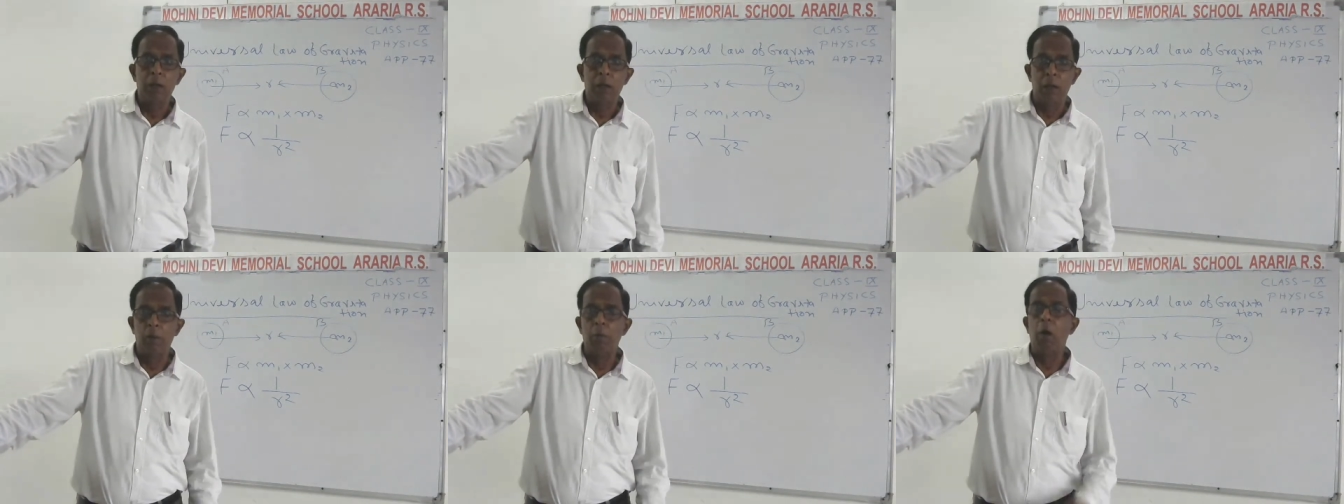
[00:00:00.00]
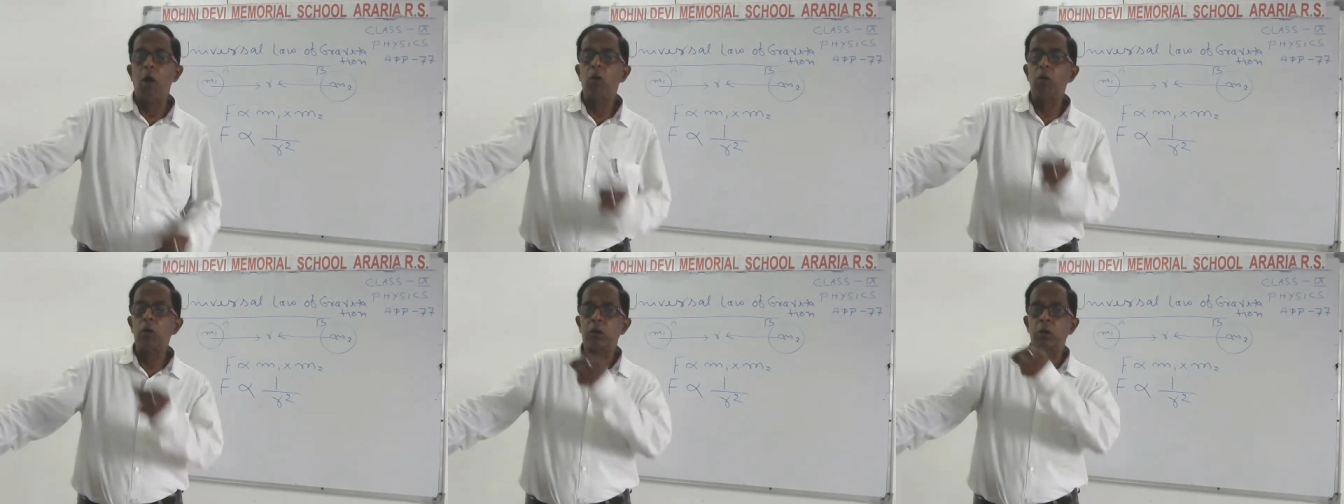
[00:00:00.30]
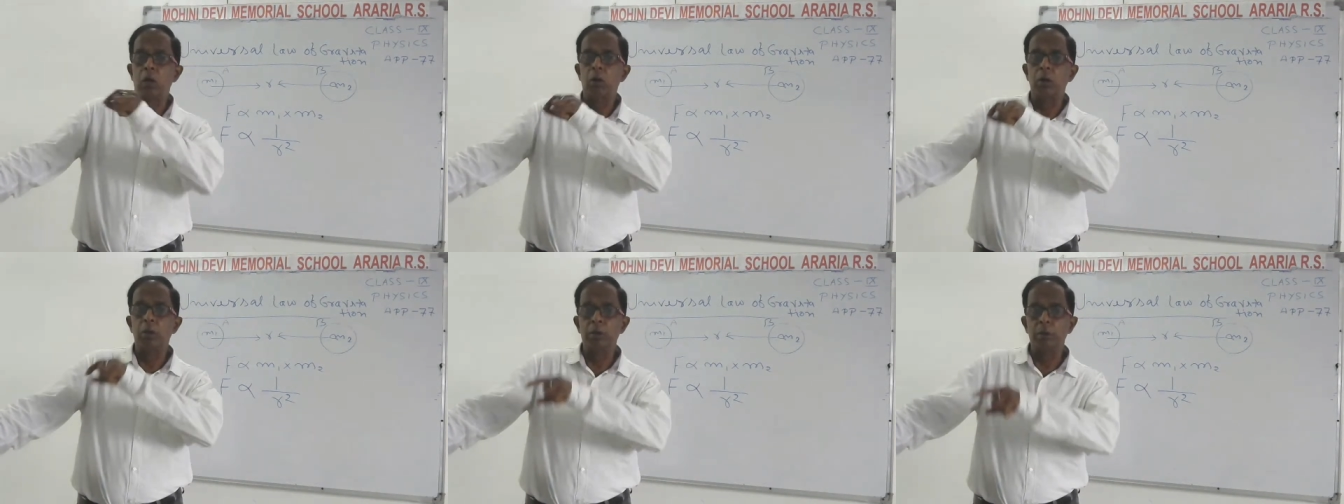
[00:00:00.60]
about
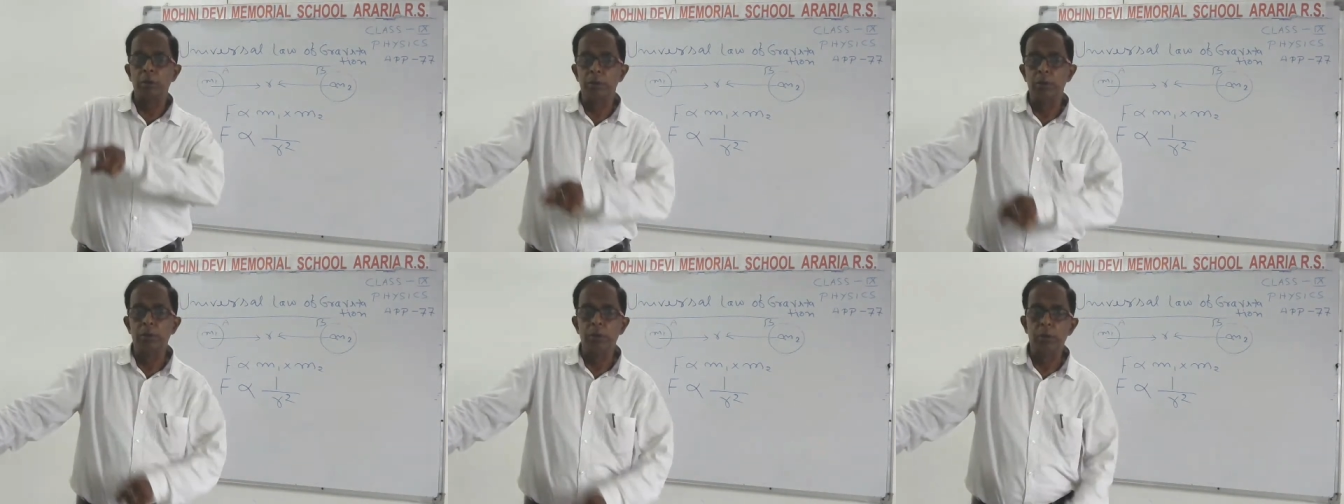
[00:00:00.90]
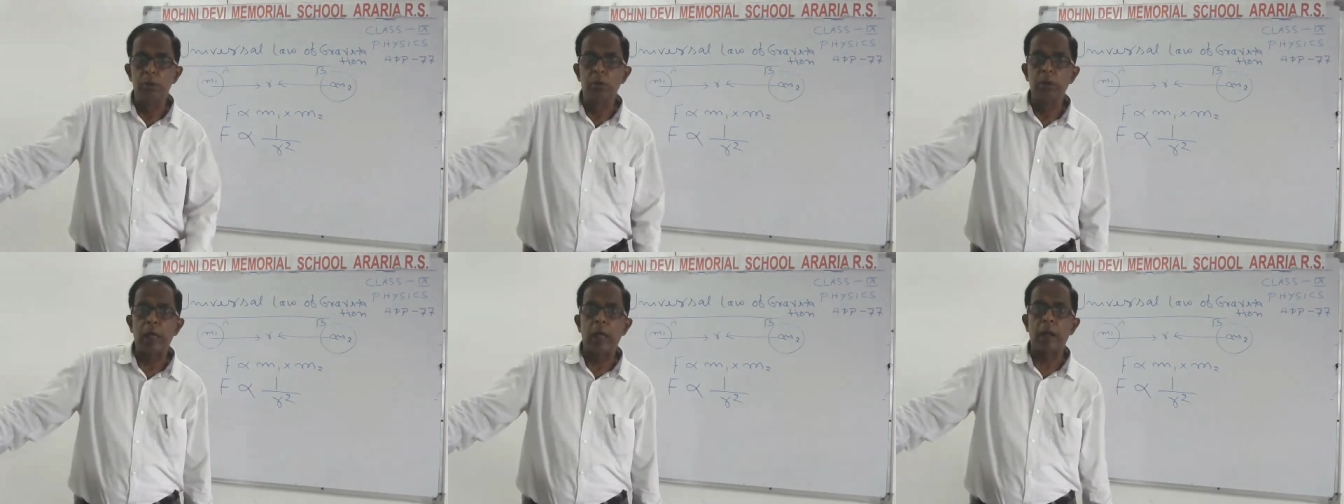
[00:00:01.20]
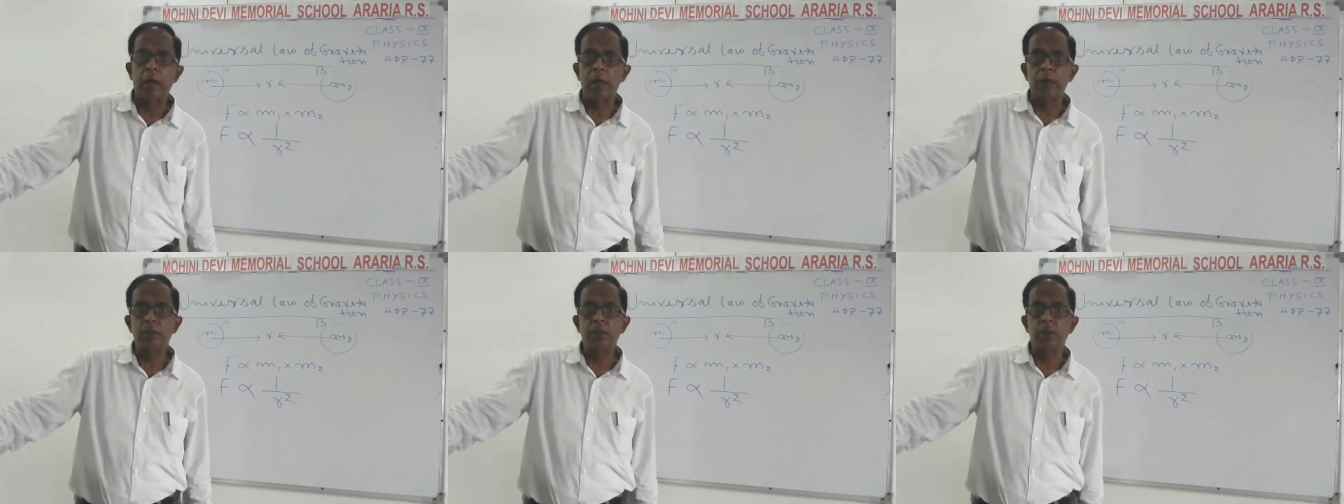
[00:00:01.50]
your
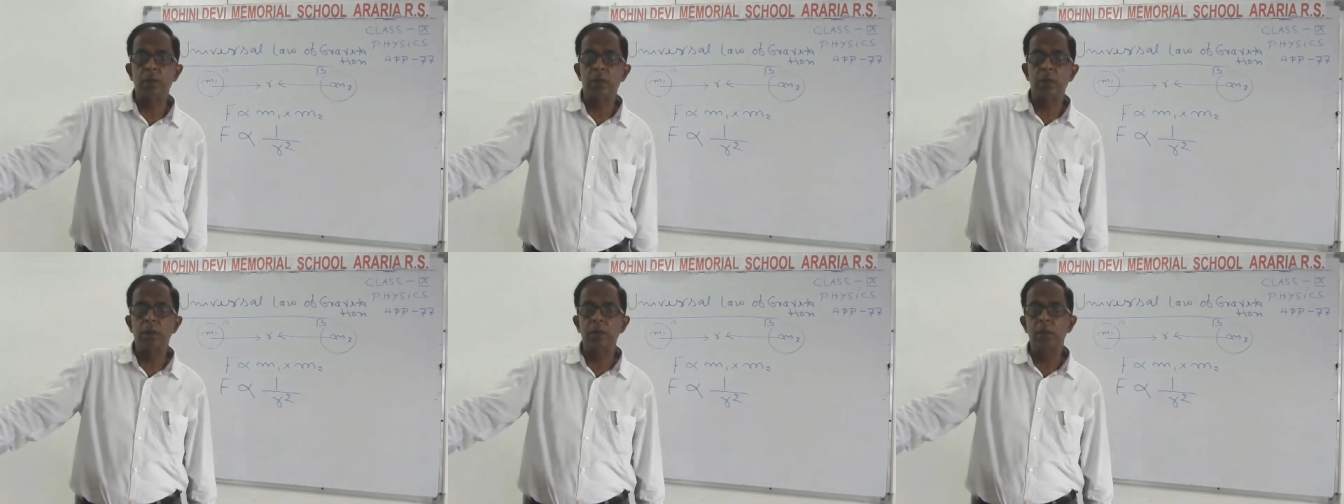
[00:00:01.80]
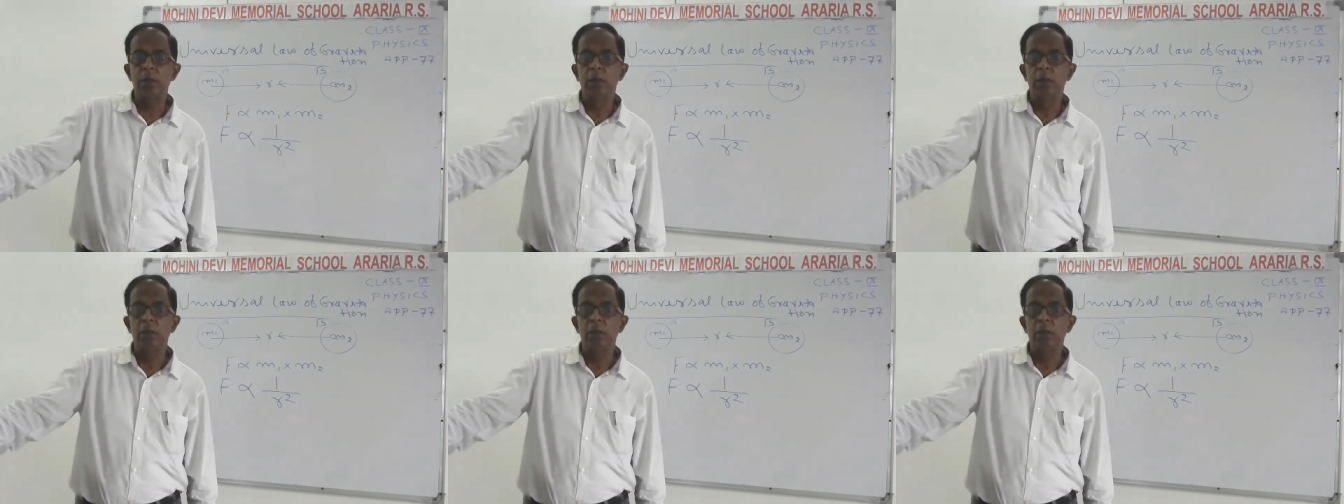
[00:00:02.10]
director,